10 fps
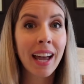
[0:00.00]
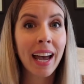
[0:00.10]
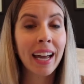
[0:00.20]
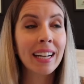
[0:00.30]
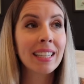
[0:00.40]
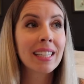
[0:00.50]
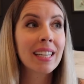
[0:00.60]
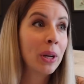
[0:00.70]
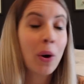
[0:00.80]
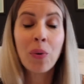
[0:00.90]
And
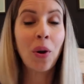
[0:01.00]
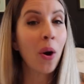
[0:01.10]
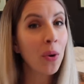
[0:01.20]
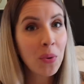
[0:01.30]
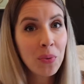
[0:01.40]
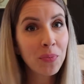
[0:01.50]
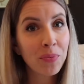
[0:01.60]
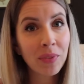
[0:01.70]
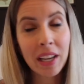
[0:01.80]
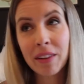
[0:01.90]
we don't know
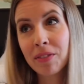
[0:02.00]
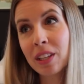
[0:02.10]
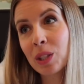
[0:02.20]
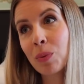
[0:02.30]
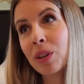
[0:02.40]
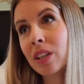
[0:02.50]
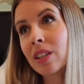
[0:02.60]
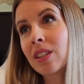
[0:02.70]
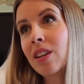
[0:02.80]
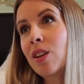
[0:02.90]
if this
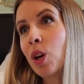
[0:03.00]
was